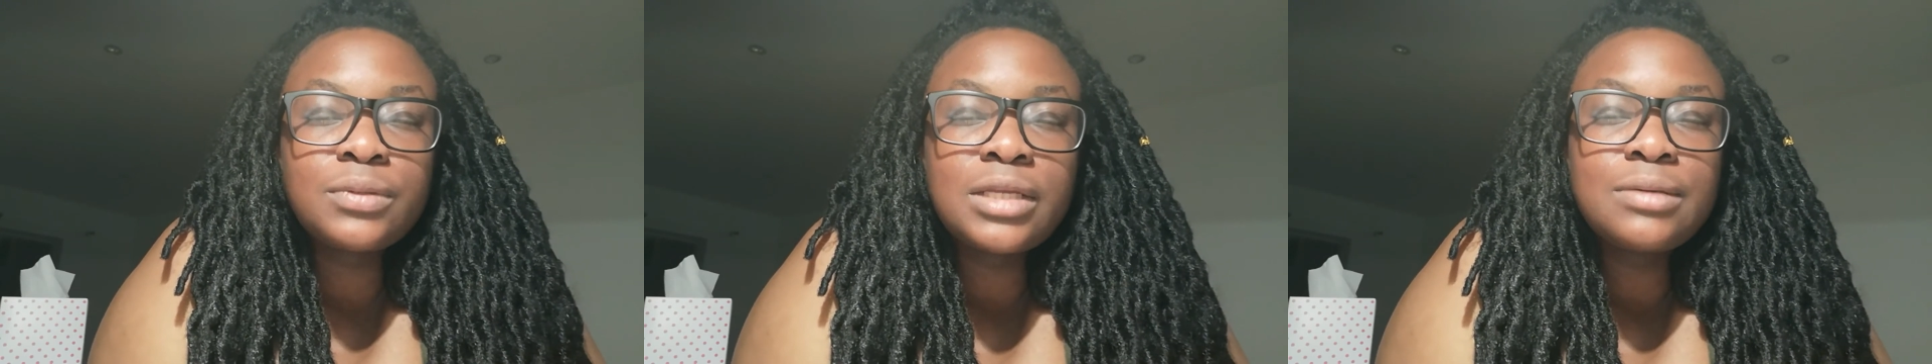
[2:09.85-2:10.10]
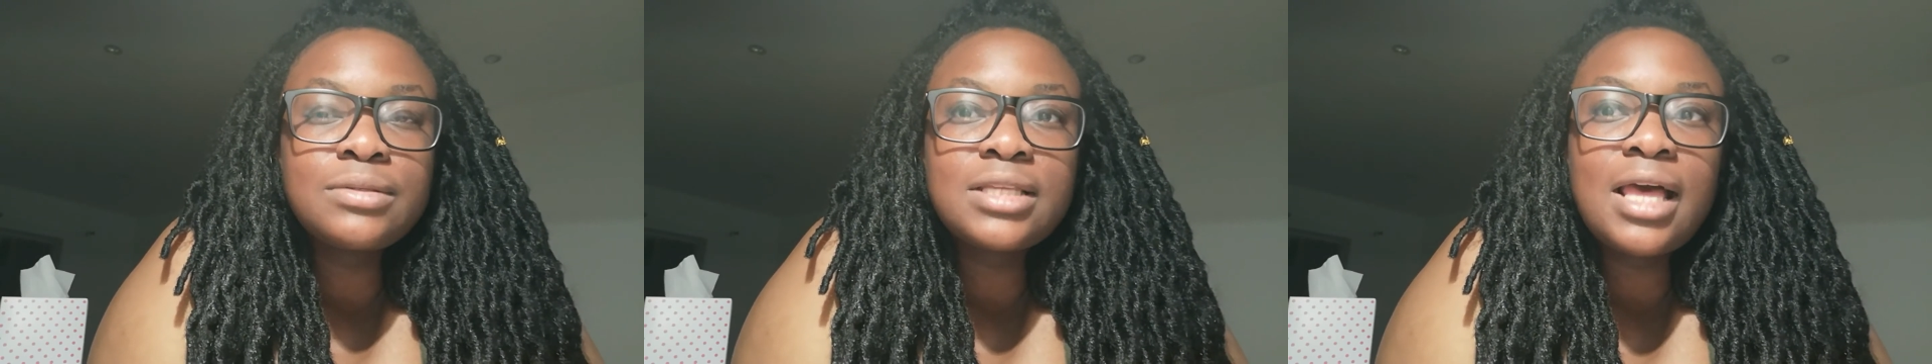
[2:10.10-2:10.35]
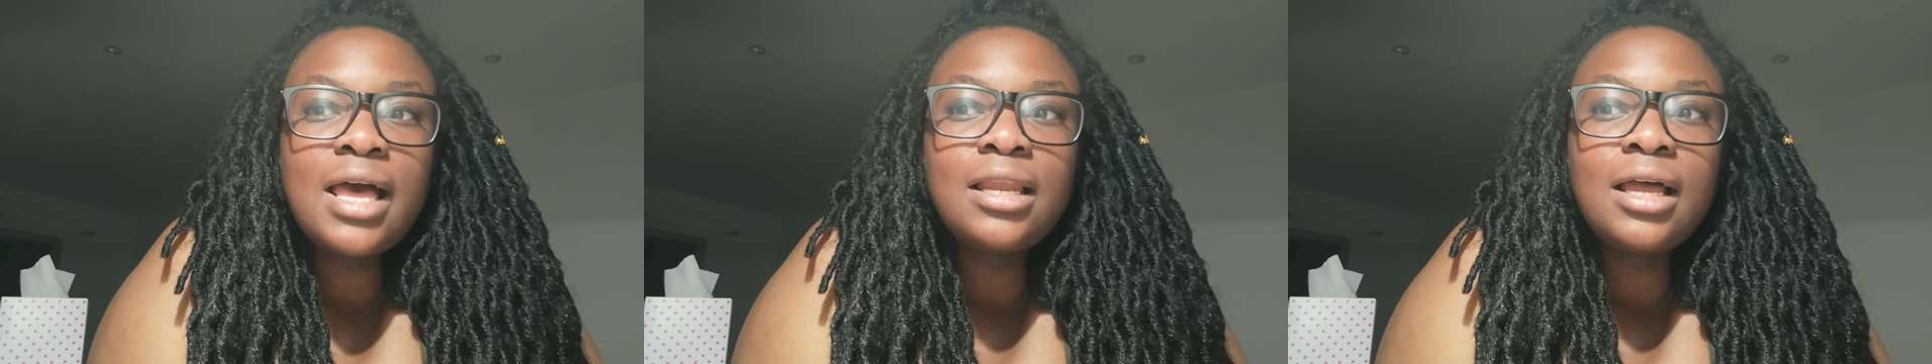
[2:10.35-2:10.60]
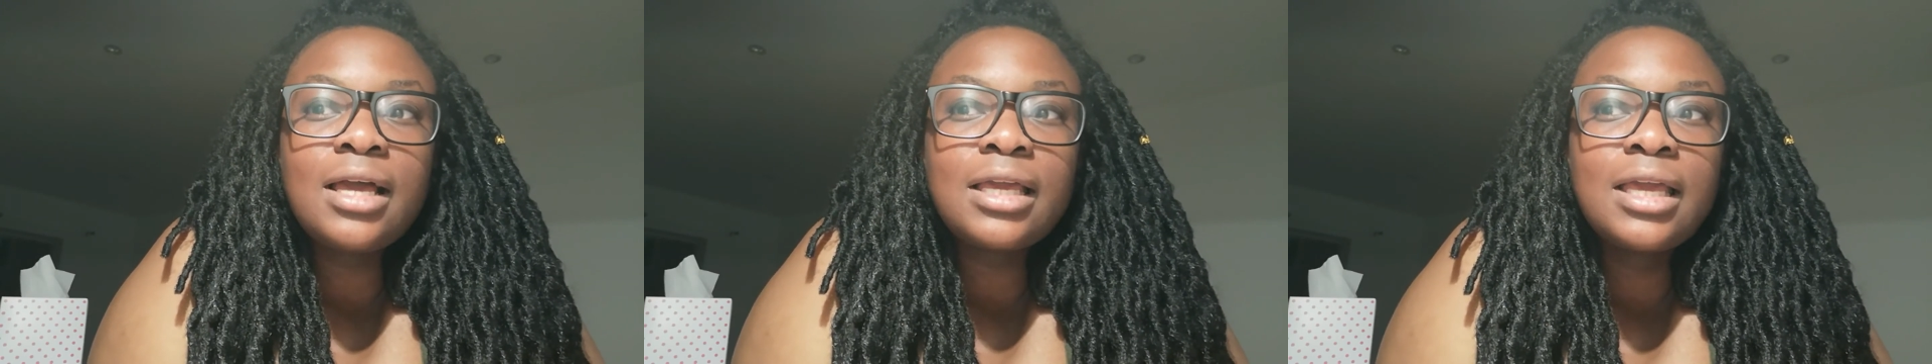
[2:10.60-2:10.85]
when he was there
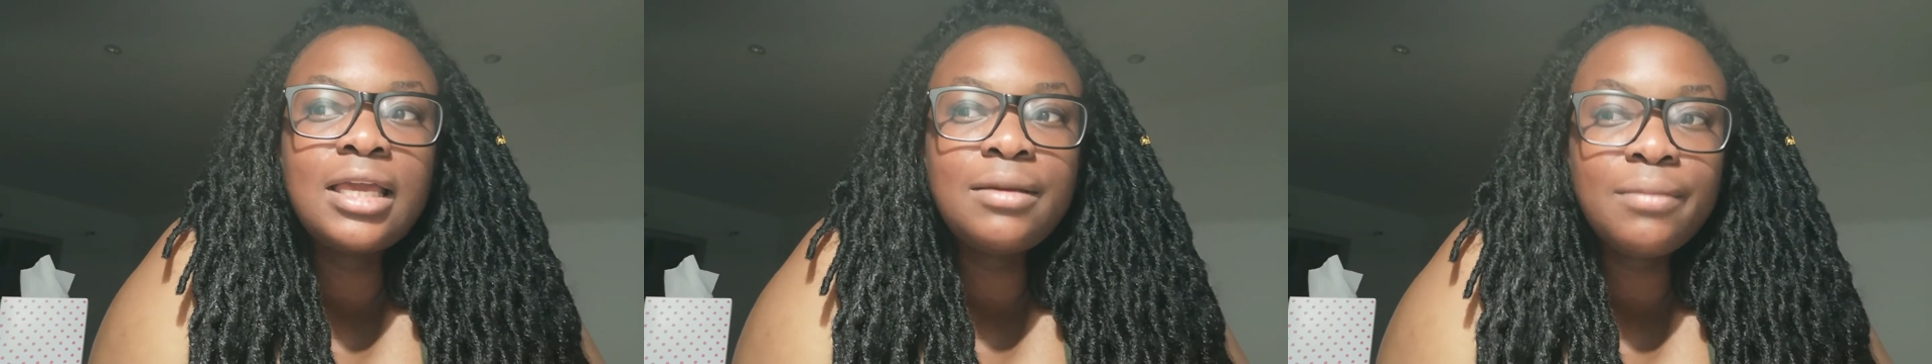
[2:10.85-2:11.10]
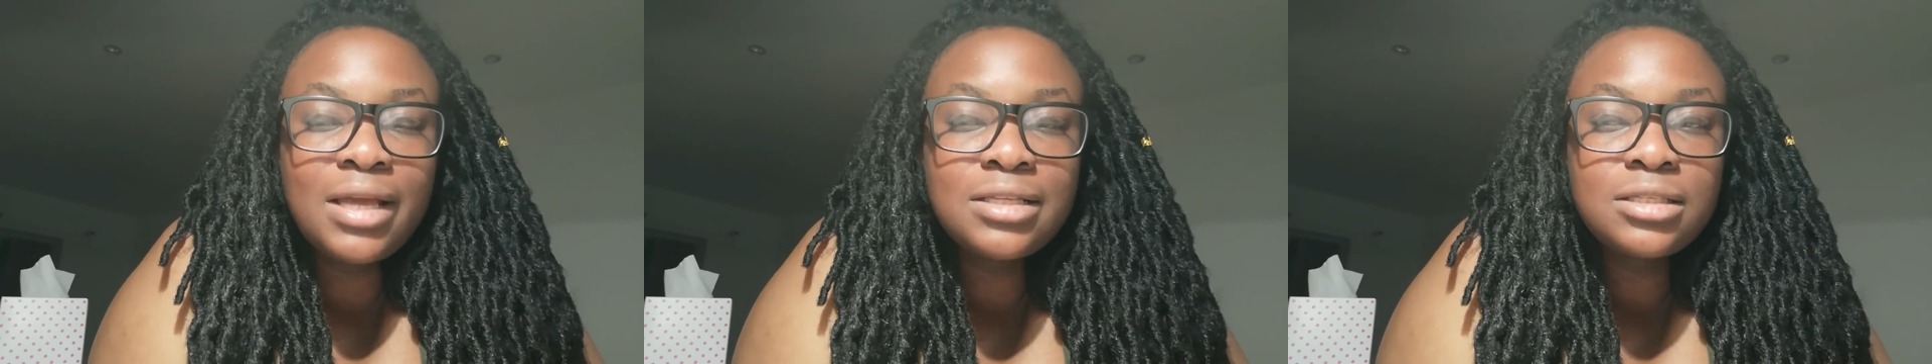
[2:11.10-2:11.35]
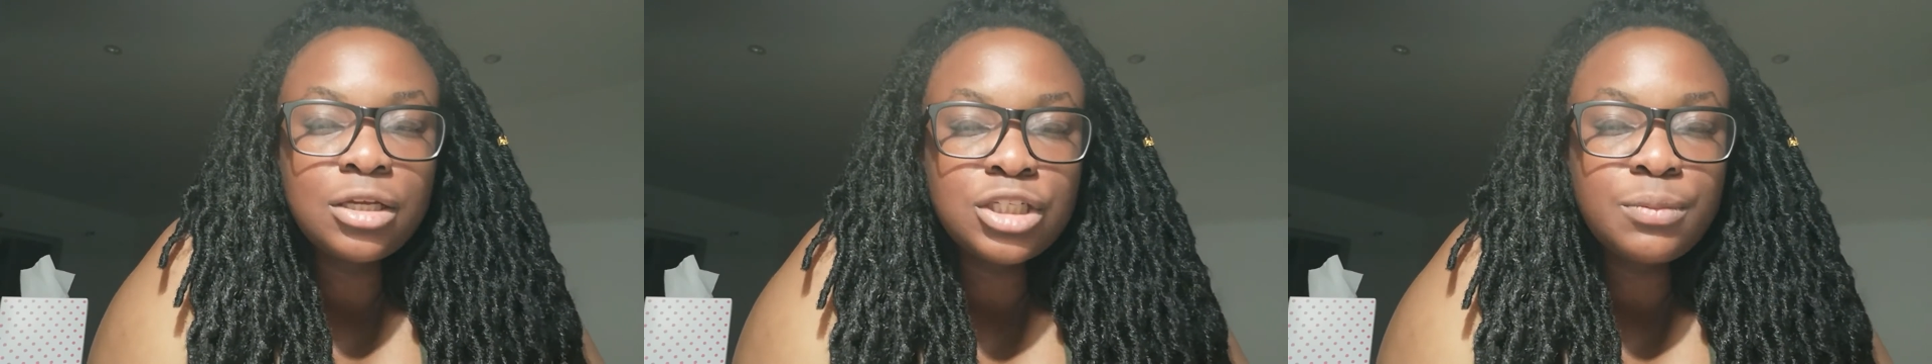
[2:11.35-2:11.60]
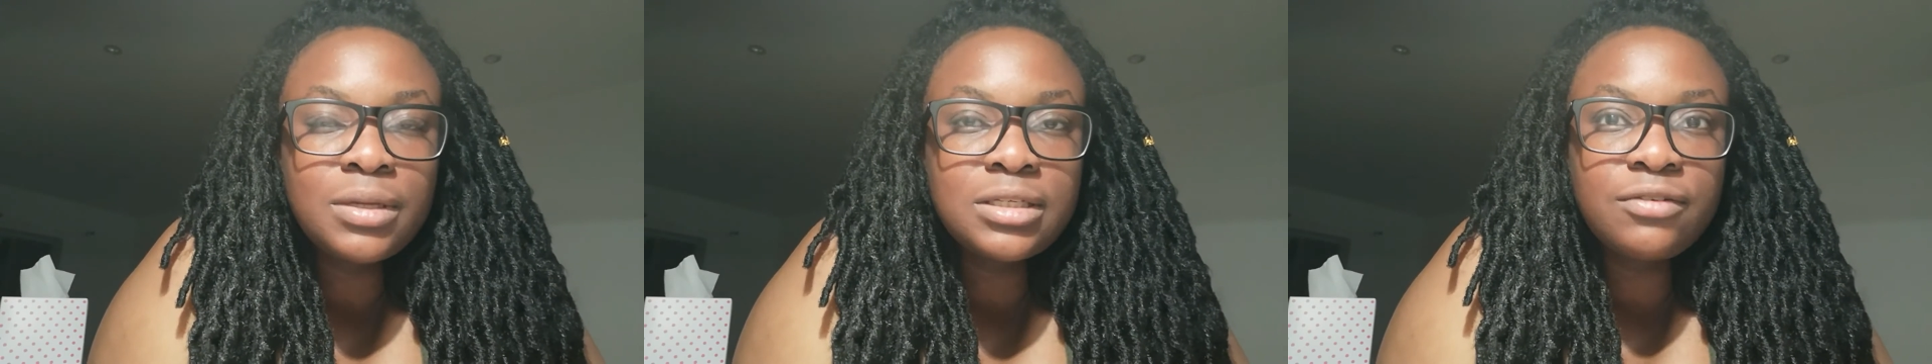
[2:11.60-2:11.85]
like he made
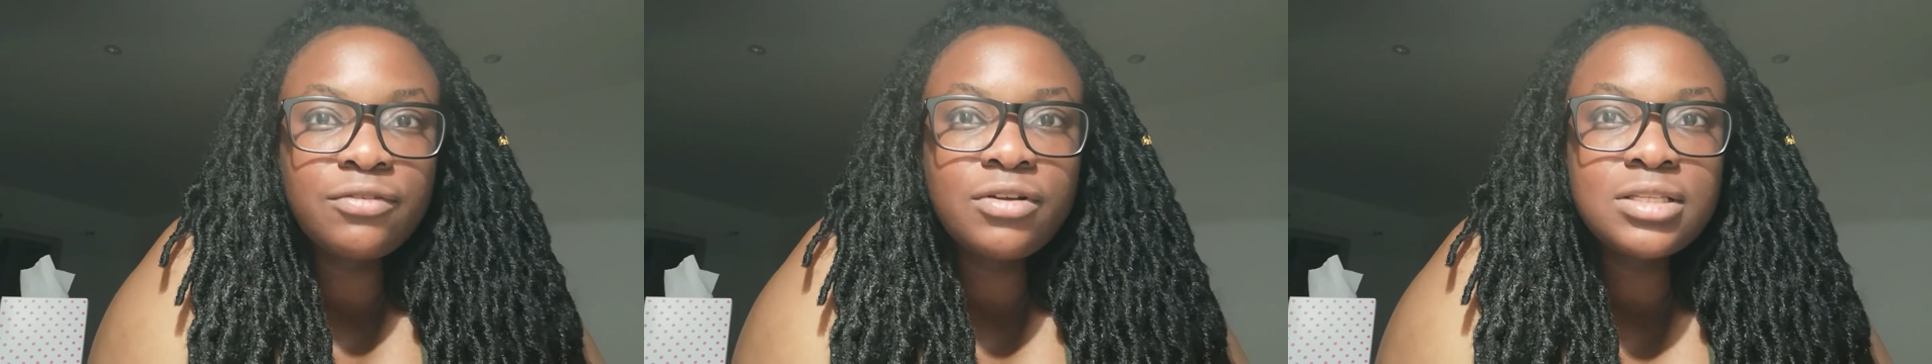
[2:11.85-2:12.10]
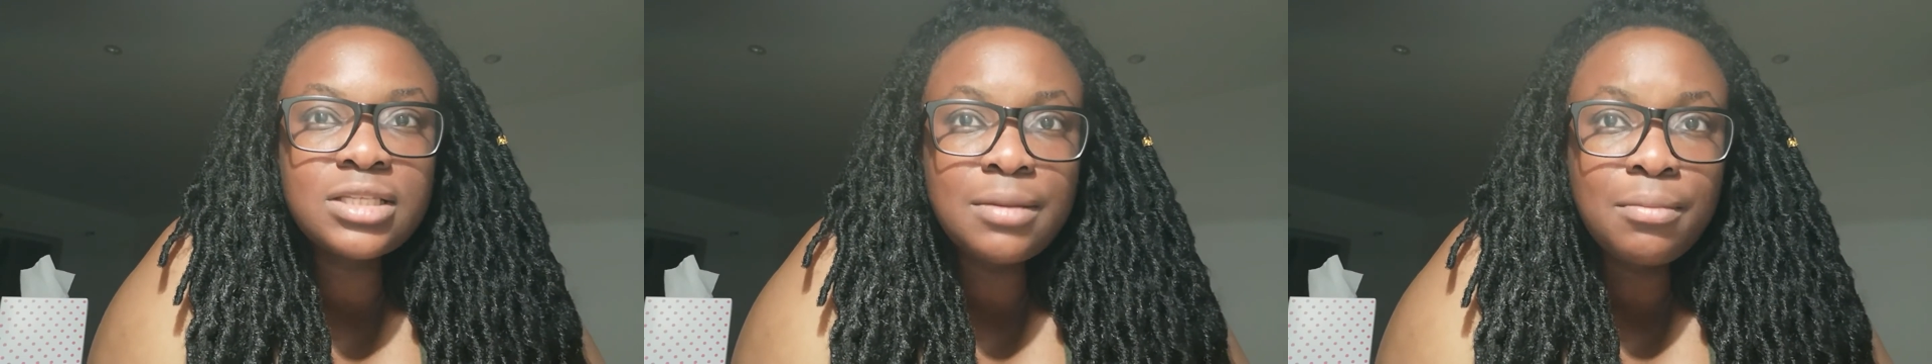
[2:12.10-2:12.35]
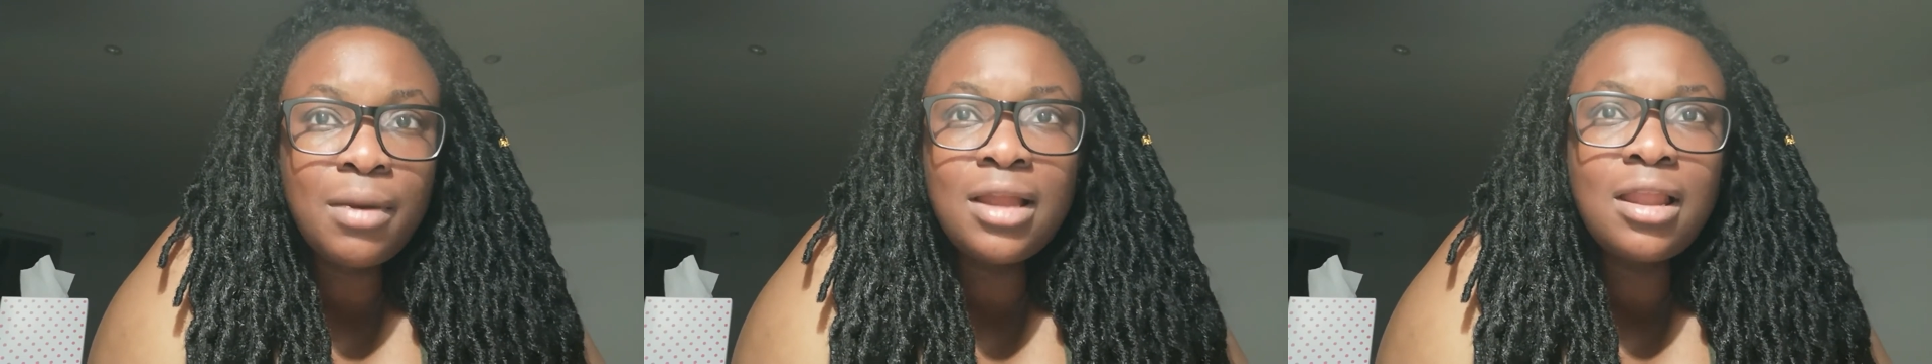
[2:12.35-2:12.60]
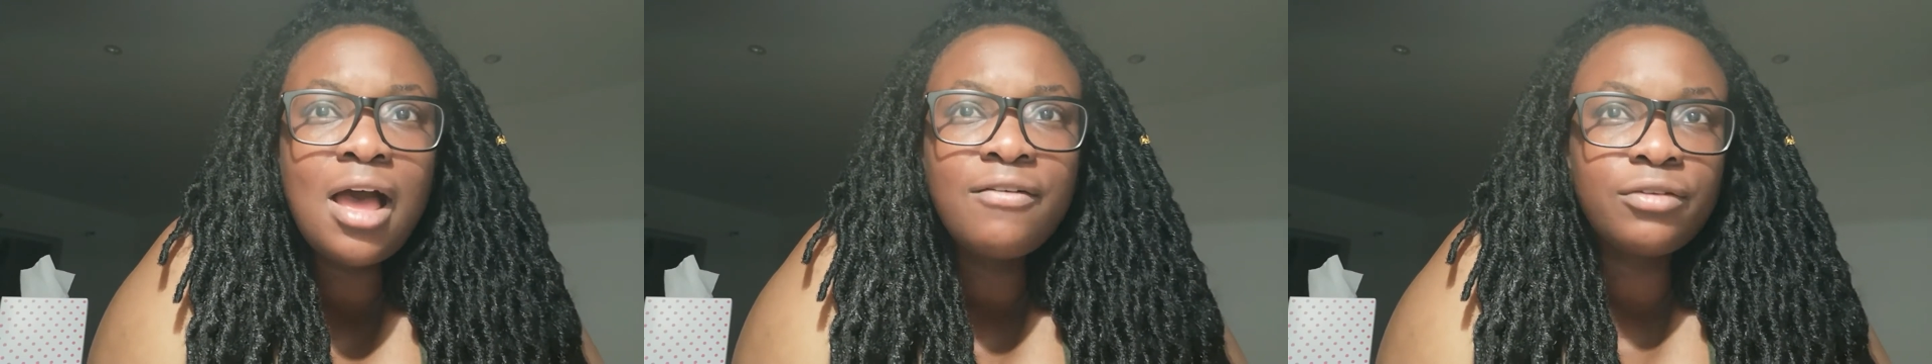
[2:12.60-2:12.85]
such a big difference in
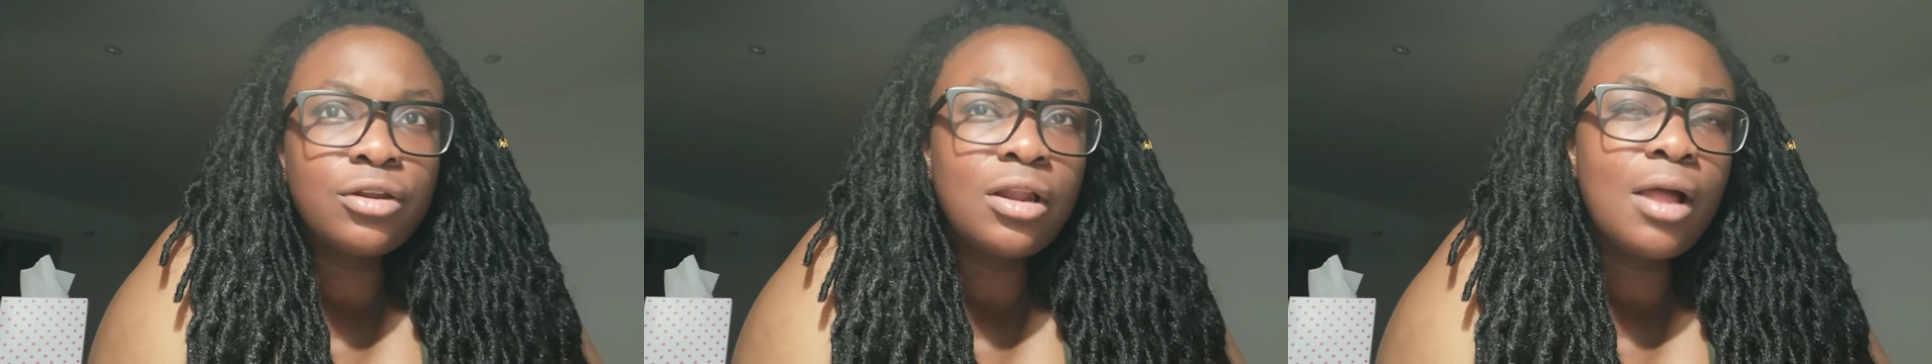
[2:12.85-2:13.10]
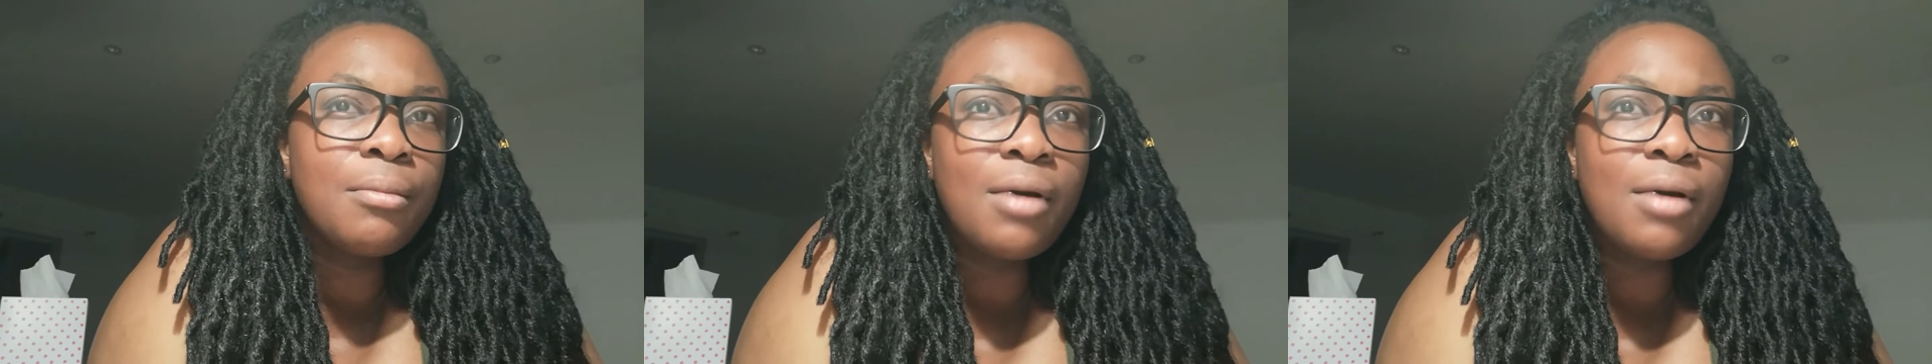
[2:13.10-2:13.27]
my life and like